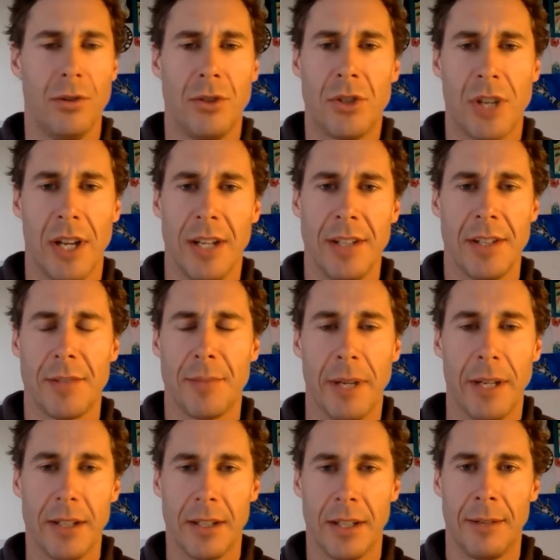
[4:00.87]
changes,
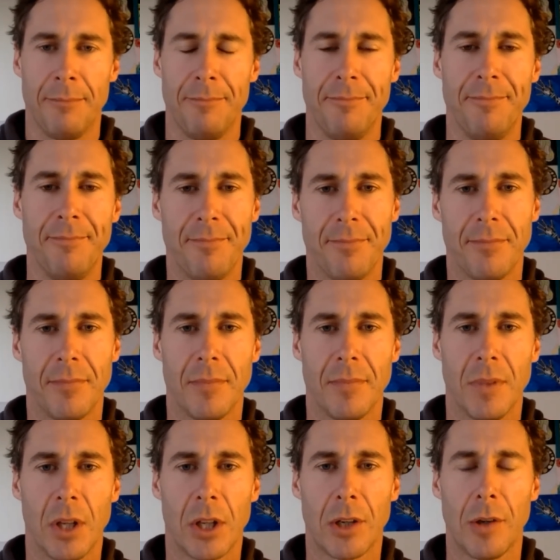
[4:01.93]
mate.
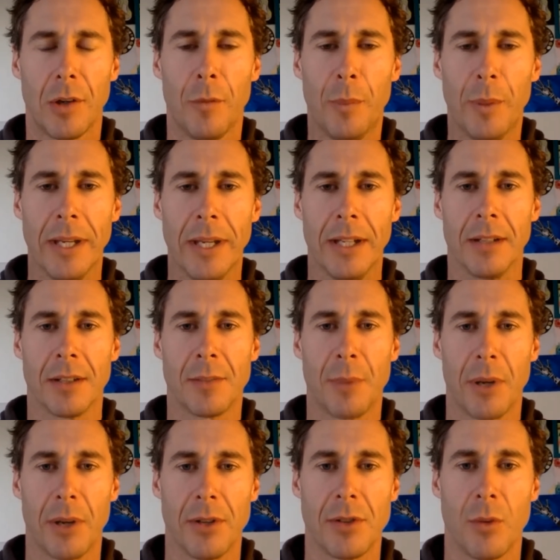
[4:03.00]
Like I've been, I
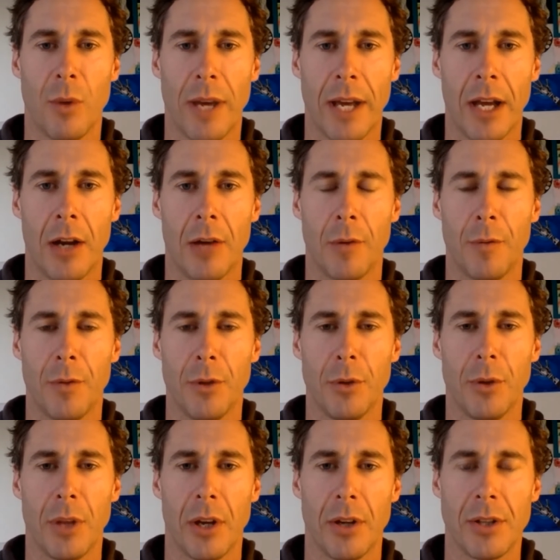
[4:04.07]
suppose, aware of a few
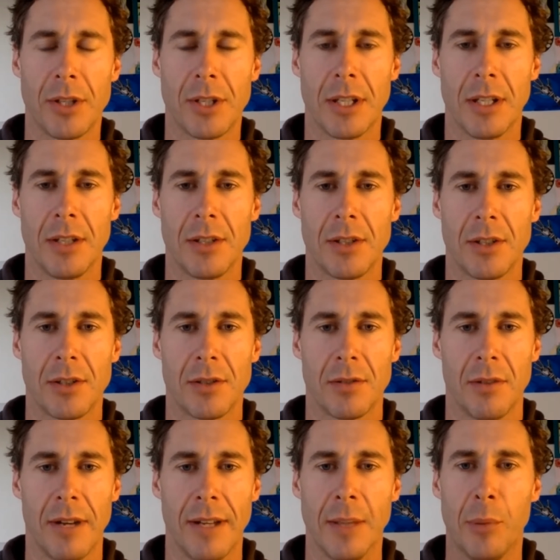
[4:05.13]
of those things just
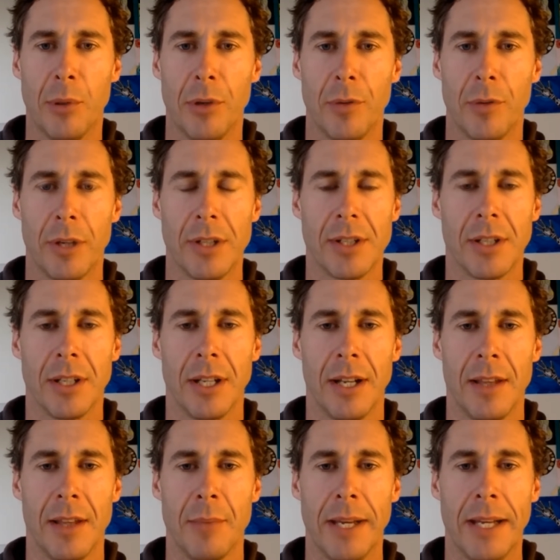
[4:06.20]
around the periphery, seeing it
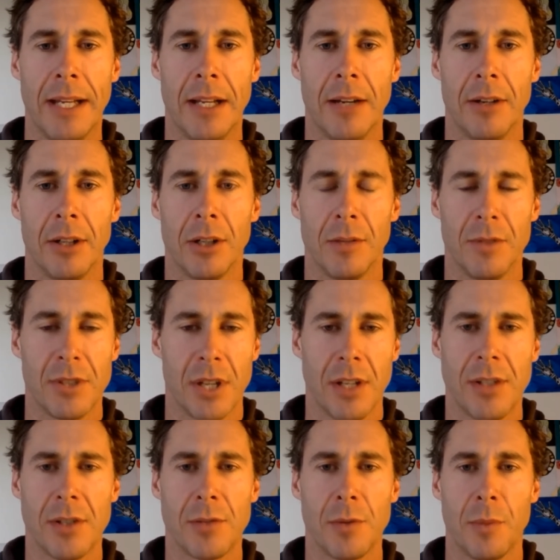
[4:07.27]
in the media and
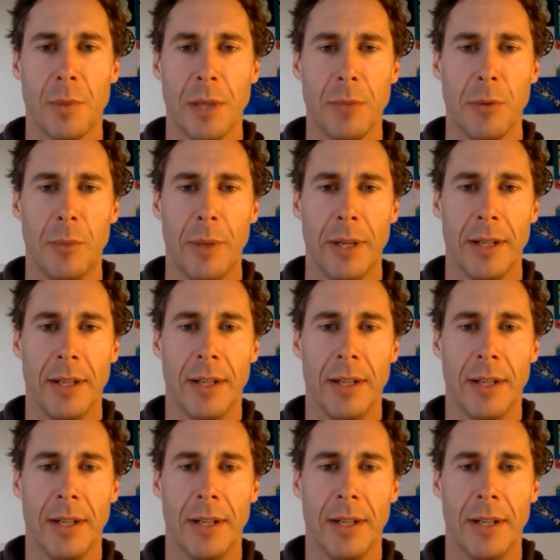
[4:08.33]
conversations with people, but